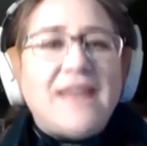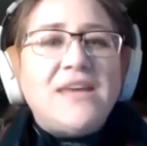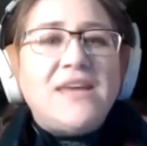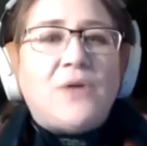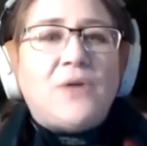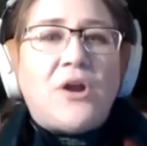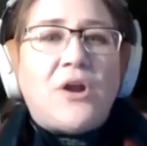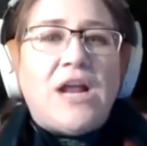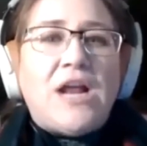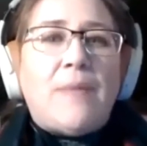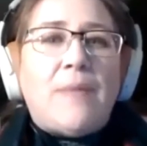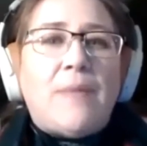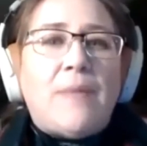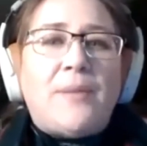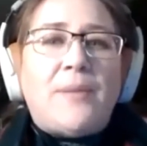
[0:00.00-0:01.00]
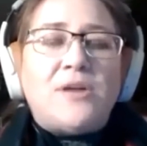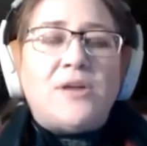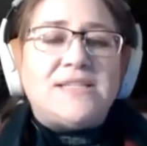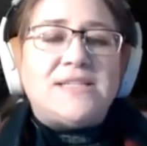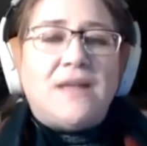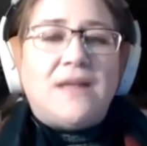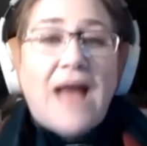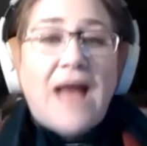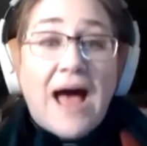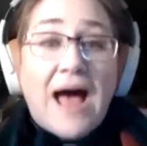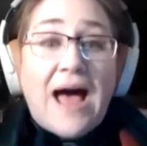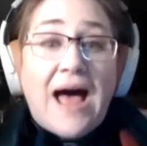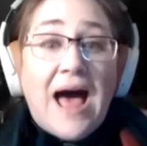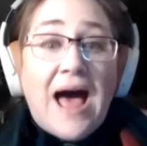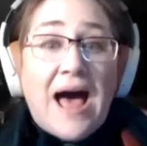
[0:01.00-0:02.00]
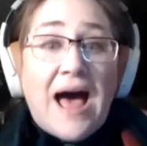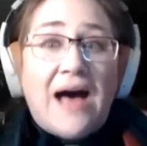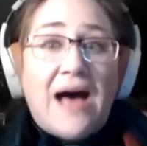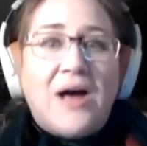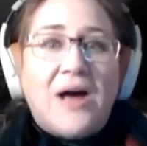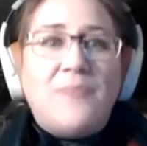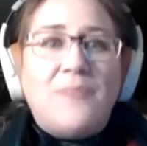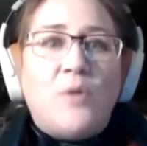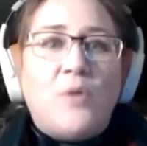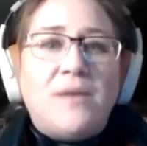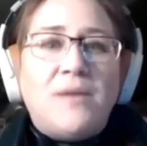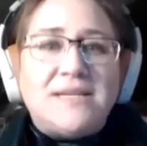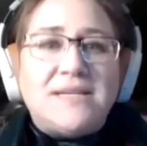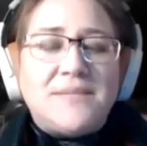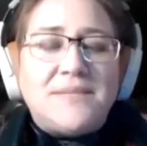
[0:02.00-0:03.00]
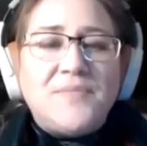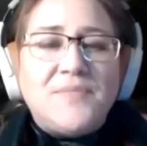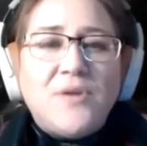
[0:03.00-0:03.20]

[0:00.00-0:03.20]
you earlier about my personal aha moment,